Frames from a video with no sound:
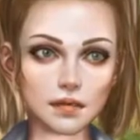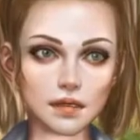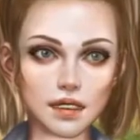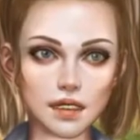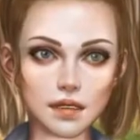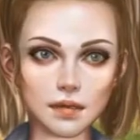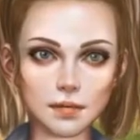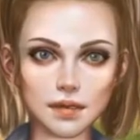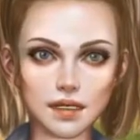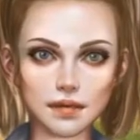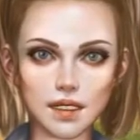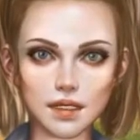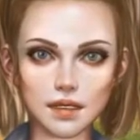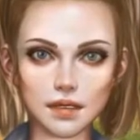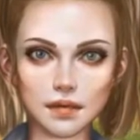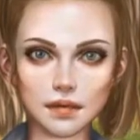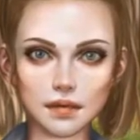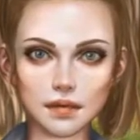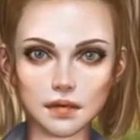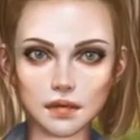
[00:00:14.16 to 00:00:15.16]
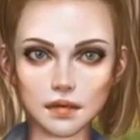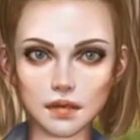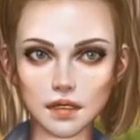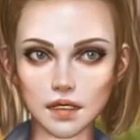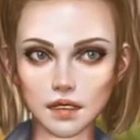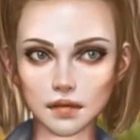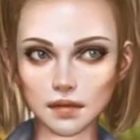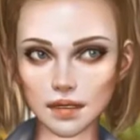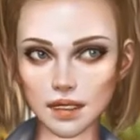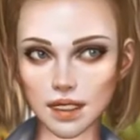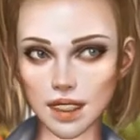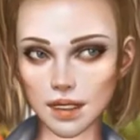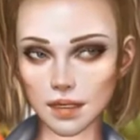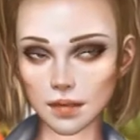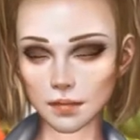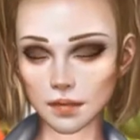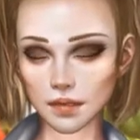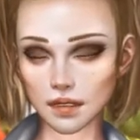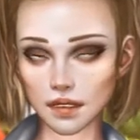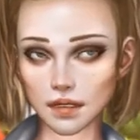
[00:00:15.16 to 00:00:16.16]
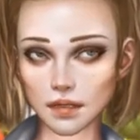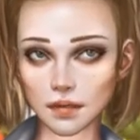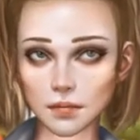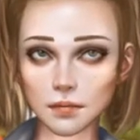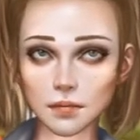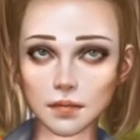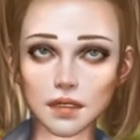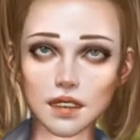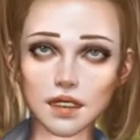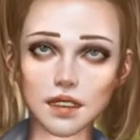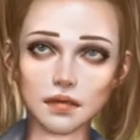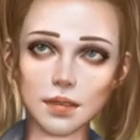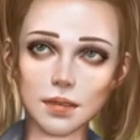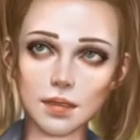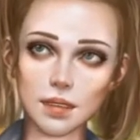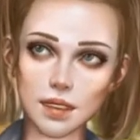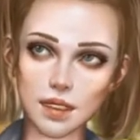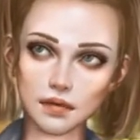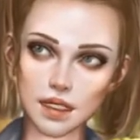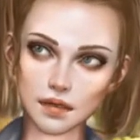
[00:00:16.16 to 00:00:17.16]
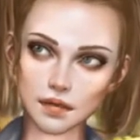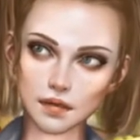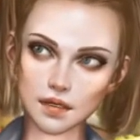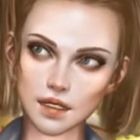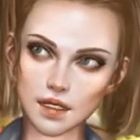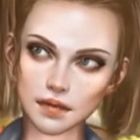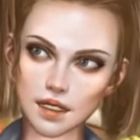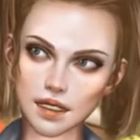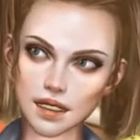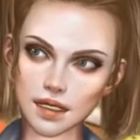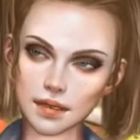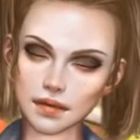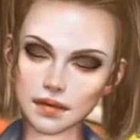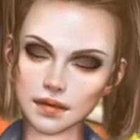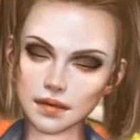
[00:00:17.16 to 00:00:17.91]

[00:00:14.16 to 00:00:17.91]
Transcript: Arena, and 30 minutes from Central London by public transport.